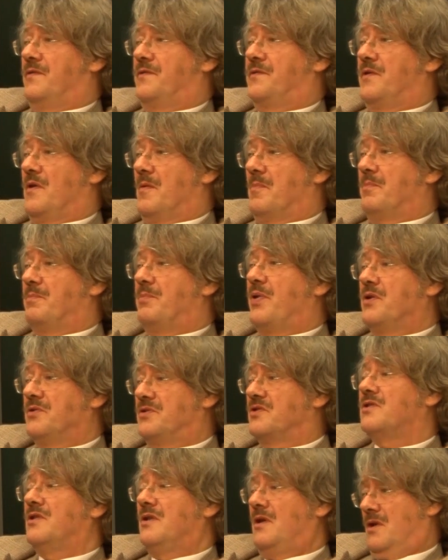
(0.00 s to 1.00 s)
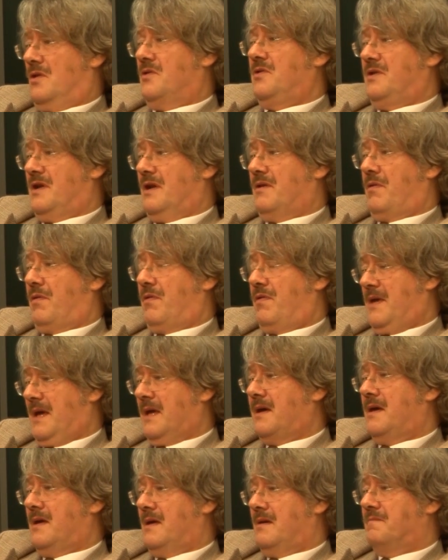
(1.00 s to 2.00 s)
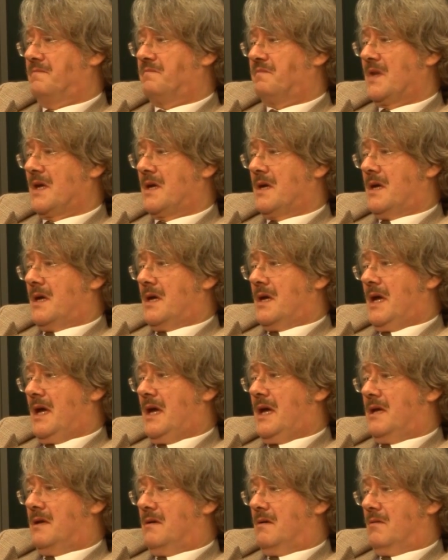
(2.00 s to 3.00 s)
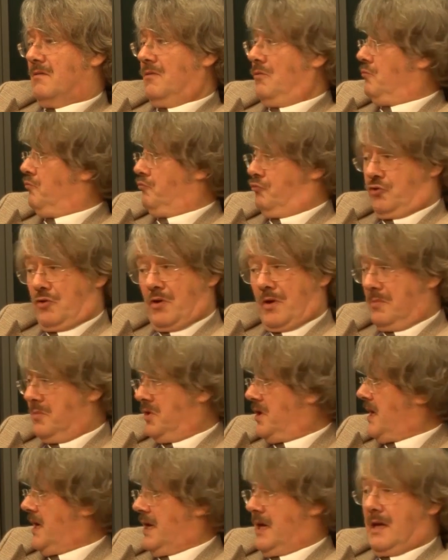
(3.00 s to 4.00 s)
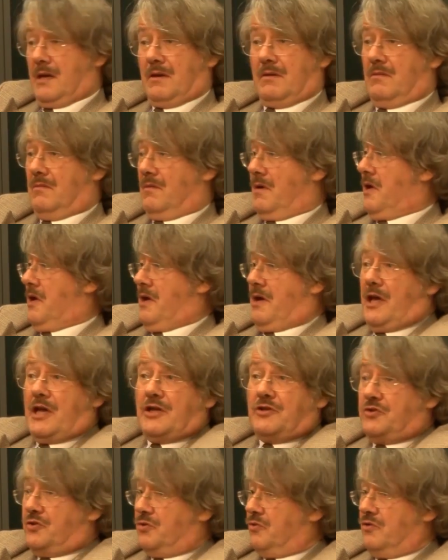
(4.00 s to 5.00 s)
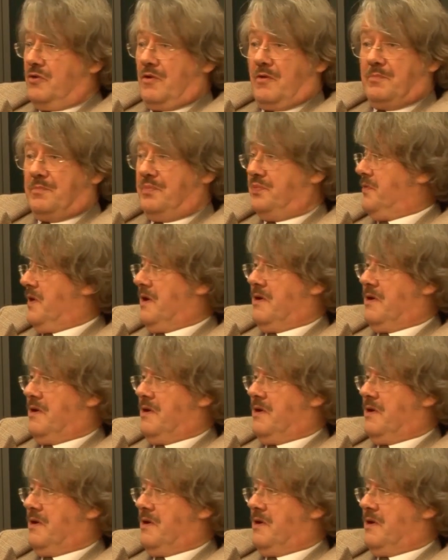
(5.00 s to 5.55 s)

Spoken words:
from post-colonial thinking in Germany, in Europe,